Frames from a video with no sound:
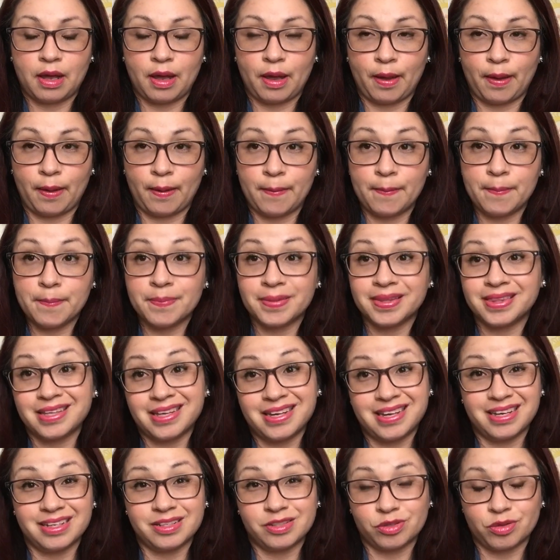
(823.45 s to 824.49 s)
but
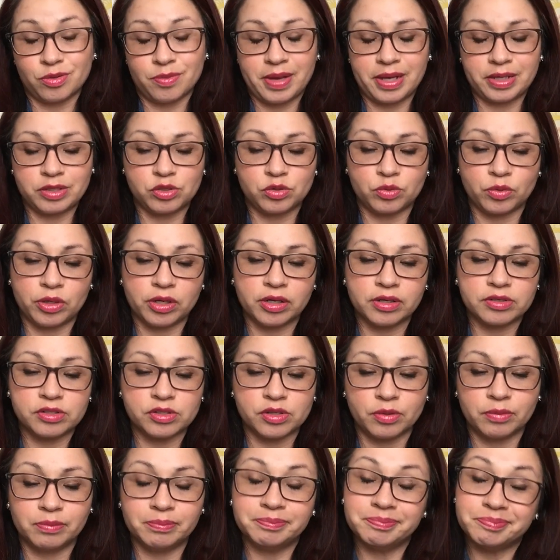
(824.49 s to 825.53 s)
then I had to go back to work.
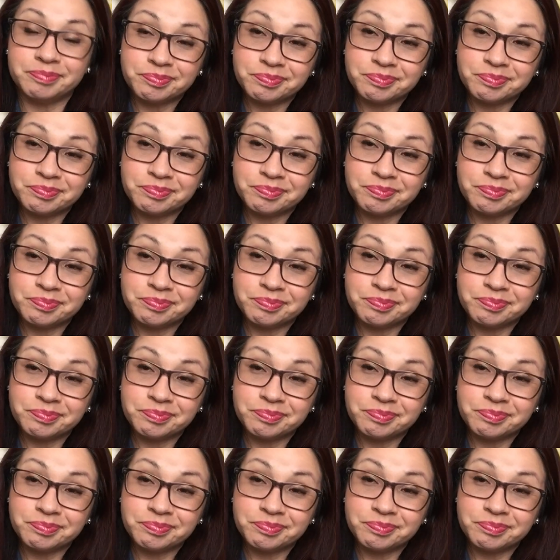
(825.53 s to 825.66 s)
So